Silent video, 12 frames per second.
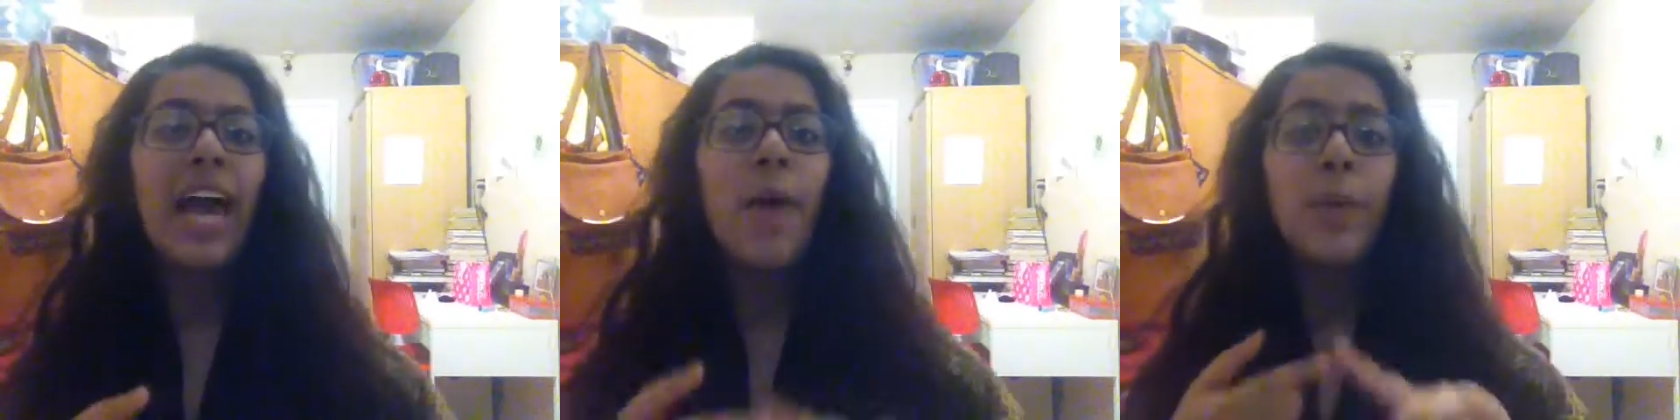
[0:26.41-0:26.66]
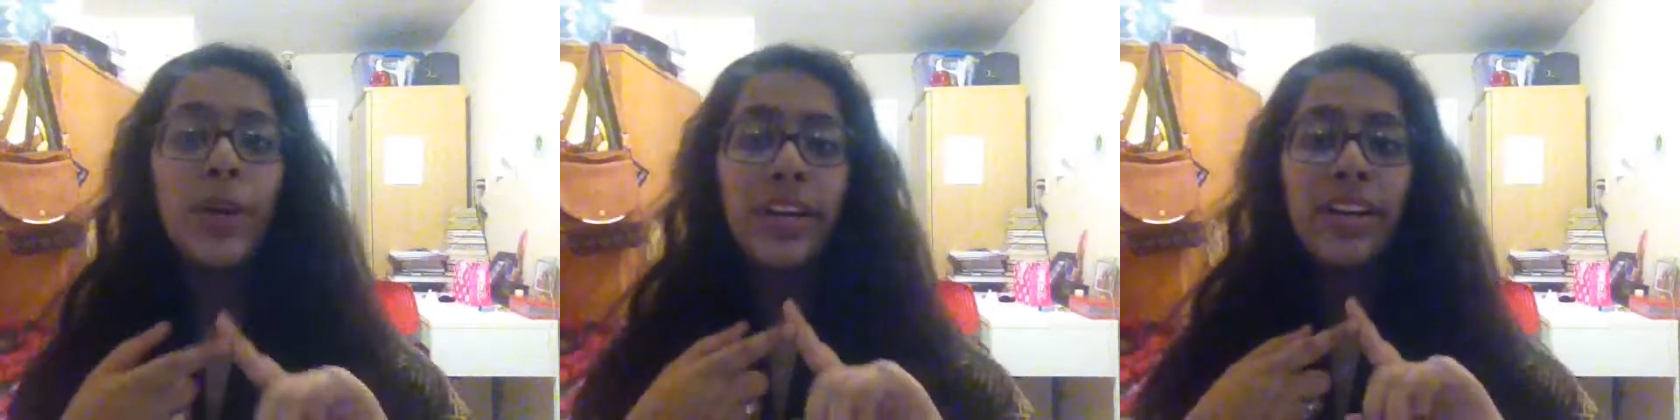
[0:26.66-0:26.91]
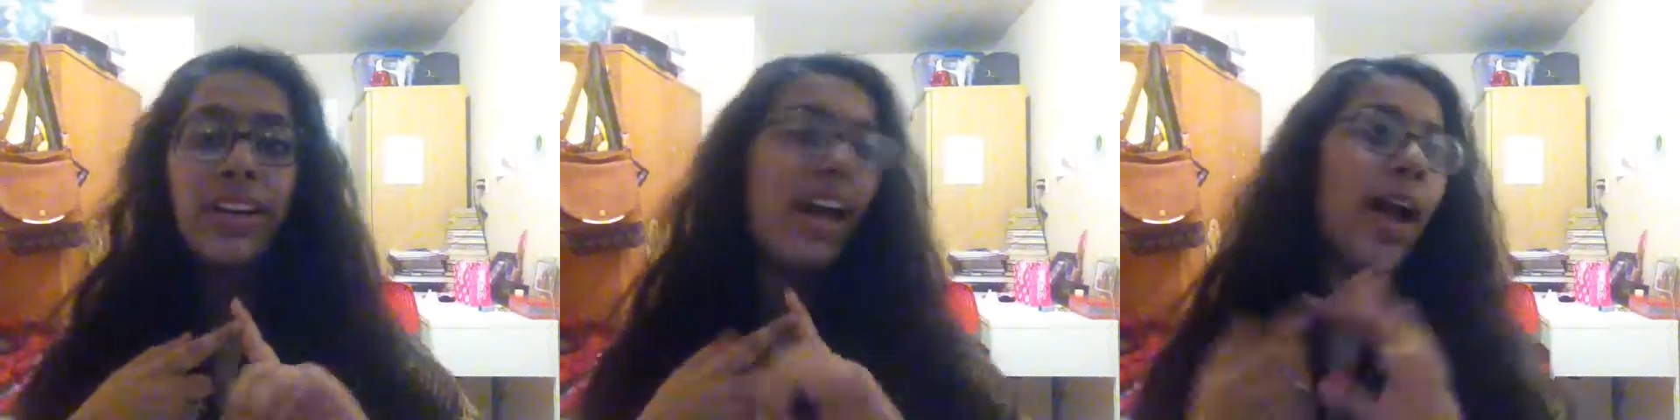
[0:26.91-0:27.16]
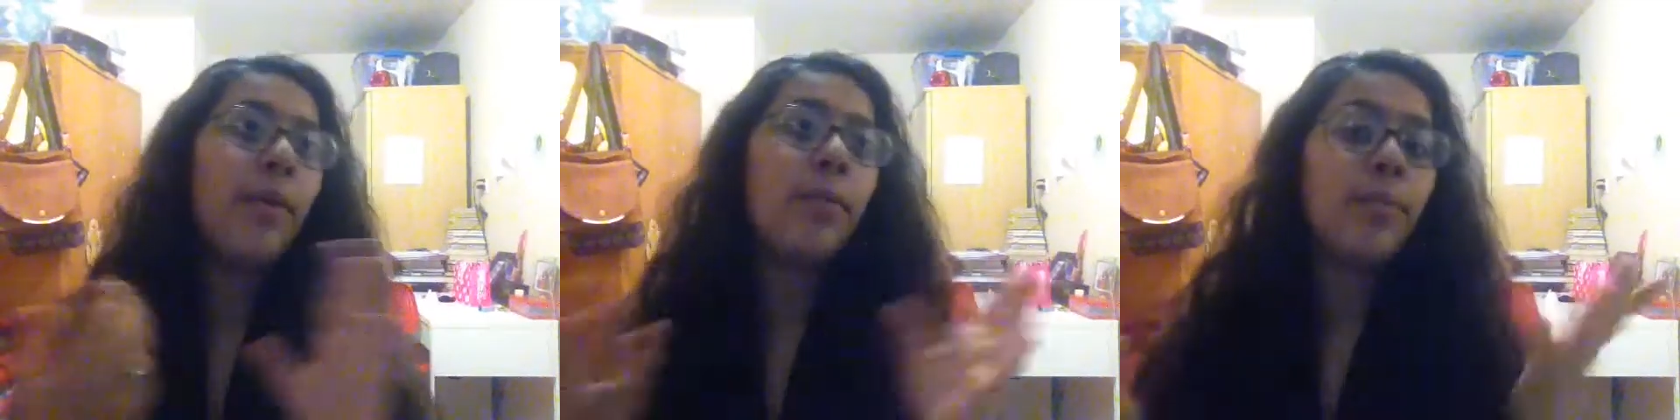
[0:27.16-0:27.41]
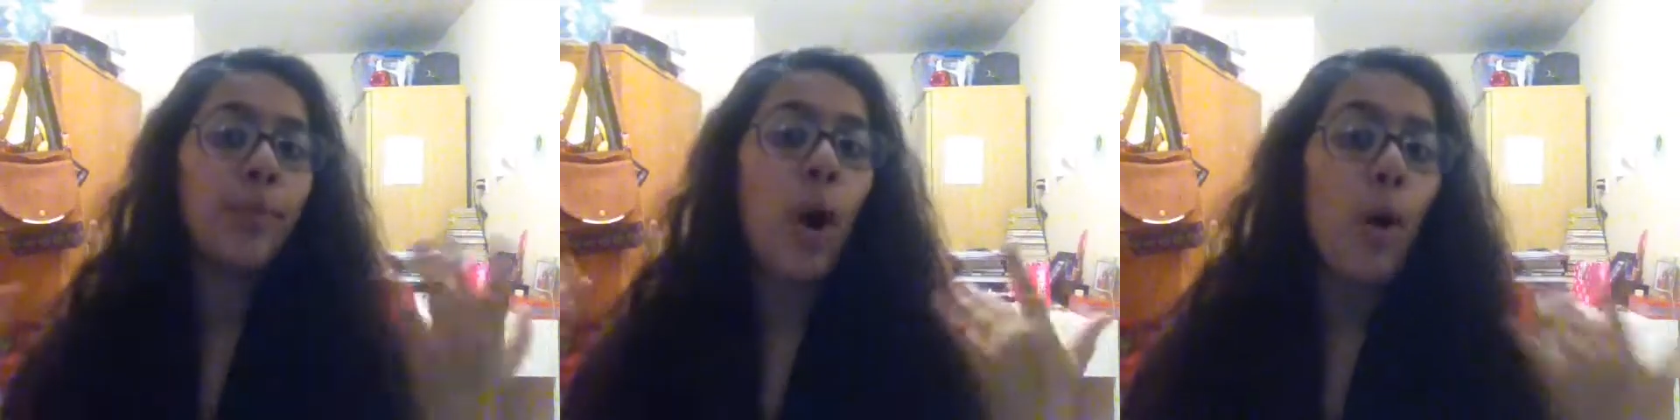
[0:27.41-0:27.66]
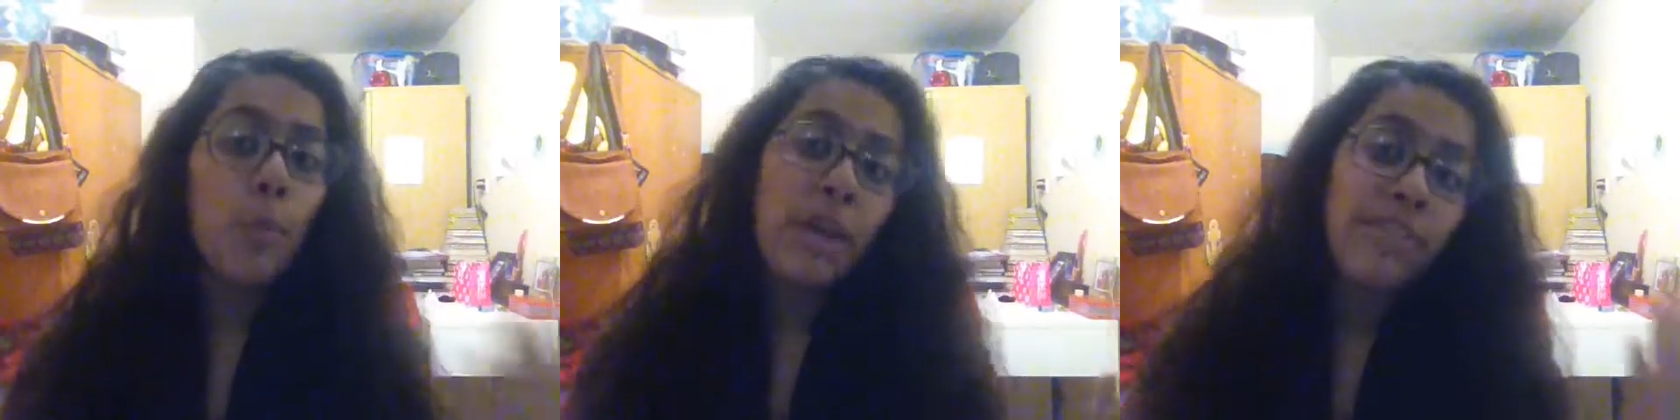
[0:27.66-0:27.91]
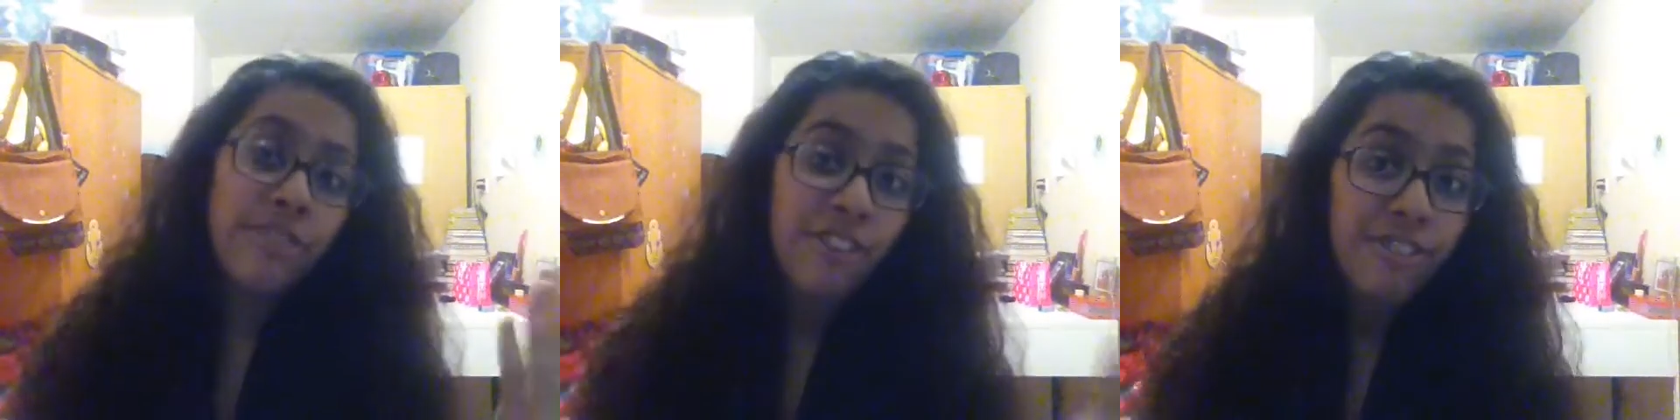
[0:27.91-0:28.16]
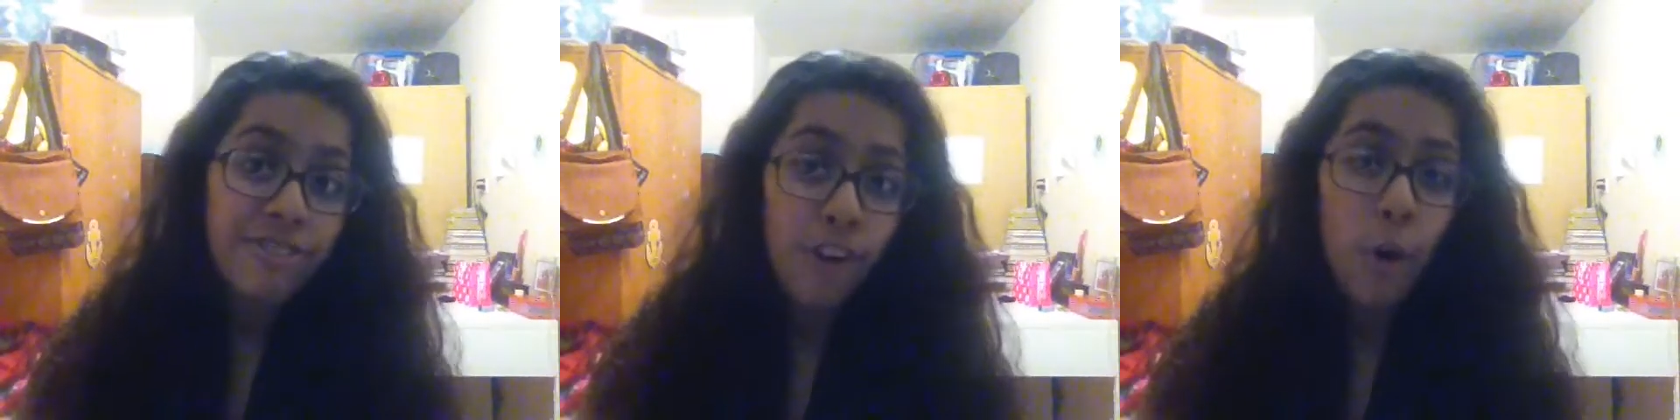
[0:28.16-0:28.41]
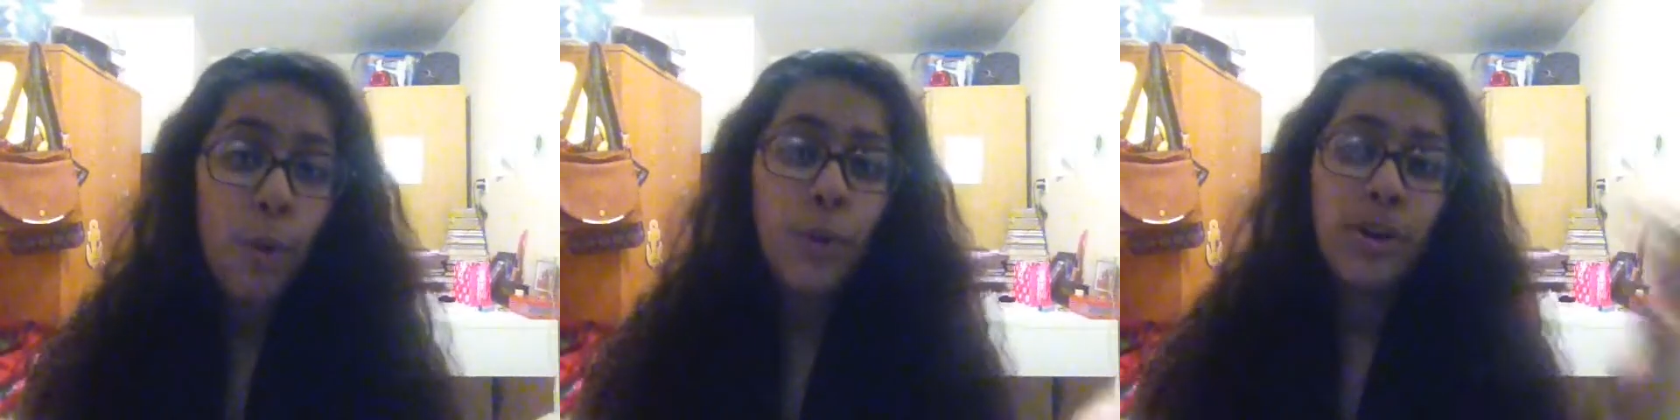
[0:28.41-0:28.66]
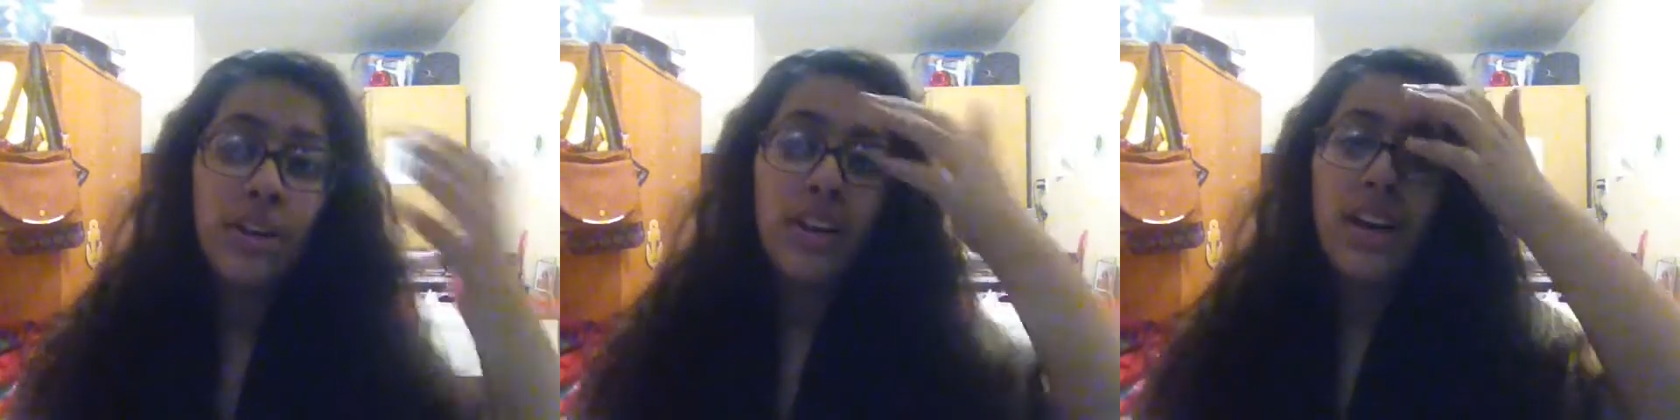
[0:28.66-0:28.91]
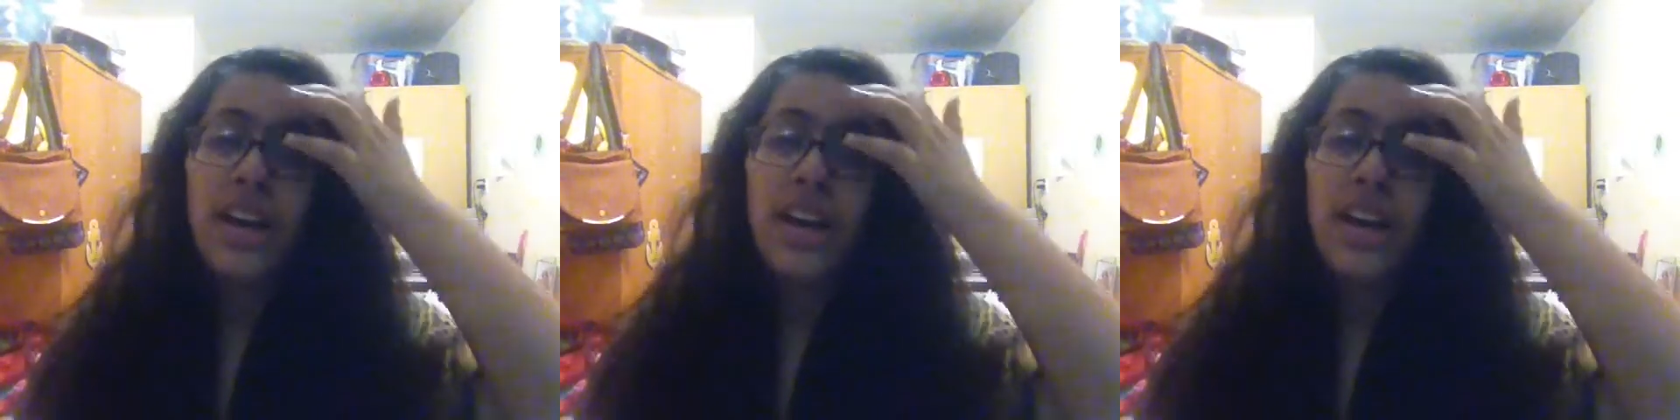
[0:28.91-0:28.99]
I'm hoping for a phone.